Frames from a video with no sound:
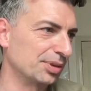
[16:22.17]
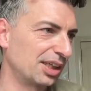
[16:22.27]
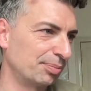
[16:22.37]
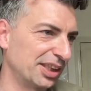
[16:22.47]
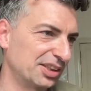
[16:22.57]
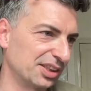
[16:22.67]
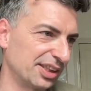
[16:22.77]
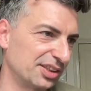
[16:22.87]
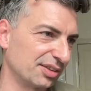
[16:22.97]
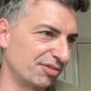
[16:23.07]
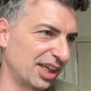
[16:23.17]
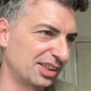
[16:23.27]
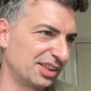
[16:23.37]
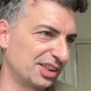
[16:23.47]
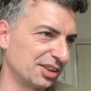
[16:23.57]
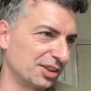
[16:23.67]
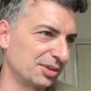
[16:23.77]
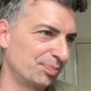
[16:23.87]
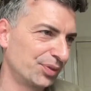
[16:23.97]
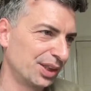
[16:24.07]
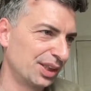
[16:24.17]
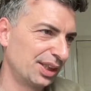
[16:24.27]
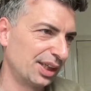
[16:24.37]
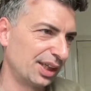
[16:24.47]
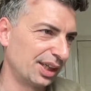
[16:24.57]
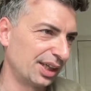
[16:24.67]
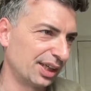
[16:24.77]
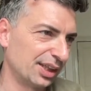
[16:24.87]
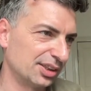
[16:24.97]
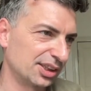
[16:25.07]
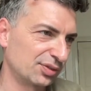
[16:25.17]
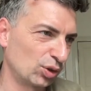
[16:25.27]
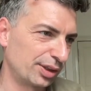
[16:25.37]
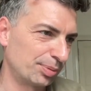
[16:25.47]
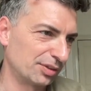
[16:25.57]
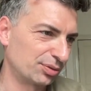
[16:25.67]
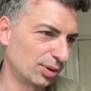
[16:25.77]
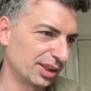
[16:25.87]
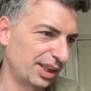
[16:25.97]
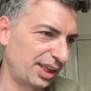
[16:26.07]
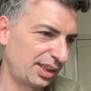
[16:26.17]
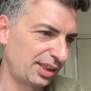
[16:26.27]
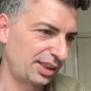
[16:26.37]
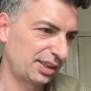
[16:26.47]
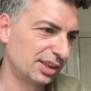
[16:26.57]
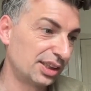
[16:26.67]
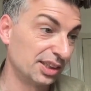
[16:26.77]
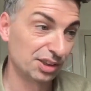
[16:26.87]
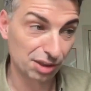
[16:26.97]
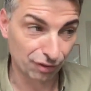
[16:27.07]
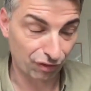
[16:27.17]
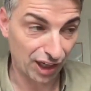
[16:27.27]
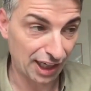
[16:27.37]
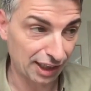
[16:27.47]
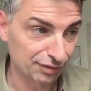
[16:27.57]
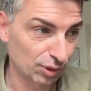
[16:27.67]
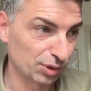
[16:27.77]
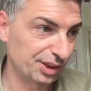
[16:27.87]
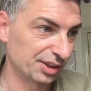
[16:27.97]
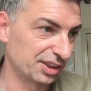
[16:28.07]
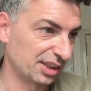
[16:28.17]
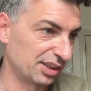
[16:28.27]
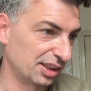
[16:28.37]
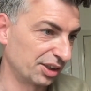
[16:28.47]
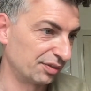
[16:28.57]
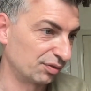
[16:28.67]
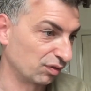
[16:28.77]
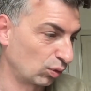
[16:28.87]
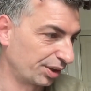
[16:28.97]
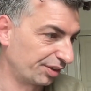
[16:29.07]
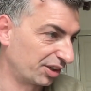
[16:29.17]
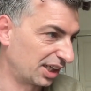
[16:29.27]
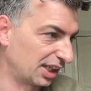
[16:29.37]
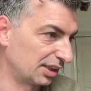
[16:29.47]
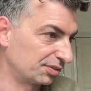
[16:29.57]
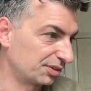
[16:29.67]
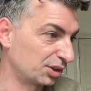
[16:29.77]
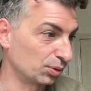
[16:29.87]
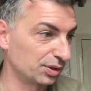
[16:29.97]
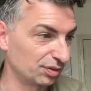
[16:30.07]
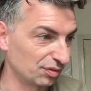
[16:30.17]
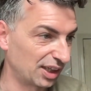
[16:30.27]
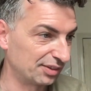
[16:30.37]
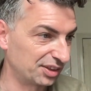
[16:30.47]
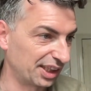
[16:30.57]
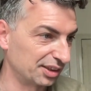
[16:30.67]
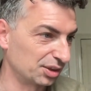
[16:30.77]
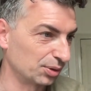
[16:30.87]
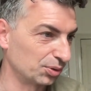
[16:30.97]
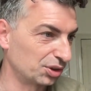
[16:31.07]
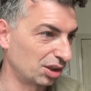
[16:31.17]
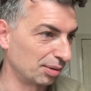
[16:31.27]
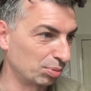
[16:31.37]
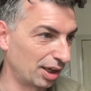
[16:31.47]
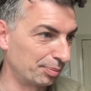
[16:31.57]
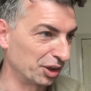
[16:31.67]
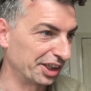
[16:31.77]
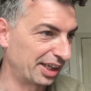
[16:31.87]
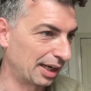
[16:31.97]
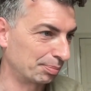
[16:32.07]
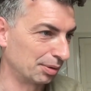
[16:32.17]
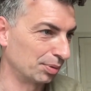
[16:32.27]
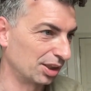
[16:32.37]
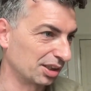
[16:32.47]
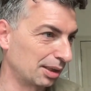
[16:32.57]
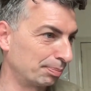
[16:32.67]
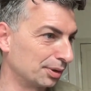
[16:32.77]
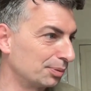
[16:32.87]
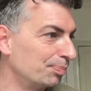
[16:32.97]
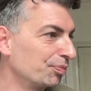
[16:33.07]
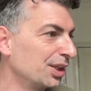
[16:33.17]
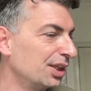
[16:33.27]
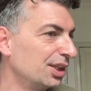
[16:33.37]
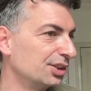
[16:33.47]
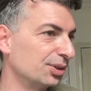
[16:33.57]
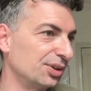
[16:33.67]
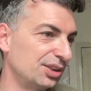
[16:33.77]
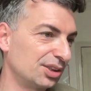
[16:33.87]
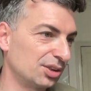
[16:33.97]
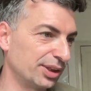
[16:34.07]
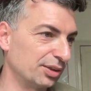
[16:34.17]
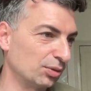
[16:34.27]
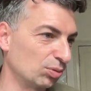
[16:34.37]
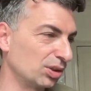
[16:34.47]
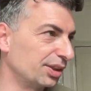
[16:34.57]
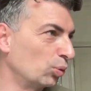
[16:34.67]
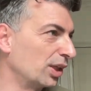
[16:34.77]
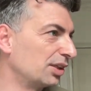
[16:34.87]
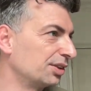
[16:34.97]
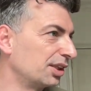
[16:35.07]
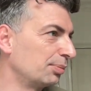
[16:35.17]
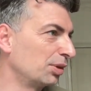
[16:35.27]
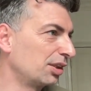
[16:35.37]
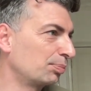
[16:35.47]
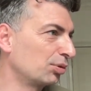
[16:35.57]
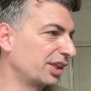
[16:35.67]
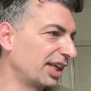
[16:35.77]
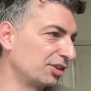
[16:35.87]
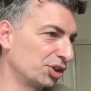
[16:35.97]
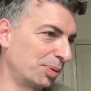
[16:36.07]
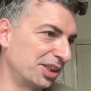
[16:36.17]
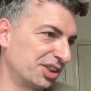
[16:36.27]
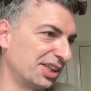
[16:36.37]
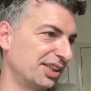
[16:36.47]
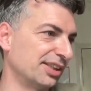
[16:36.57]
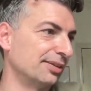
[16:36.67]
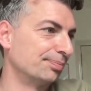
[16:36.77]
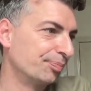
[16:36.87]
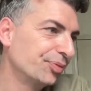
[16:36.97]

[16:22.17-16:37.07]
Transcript: Kind of makes a nice effect here. And six forty by four eighty, edition of five, already on secondary for forty-five, sold for five Tezos on primary. Cap'n bought a couple. So these are doing really well. Did I bring up Rocano's page? I did.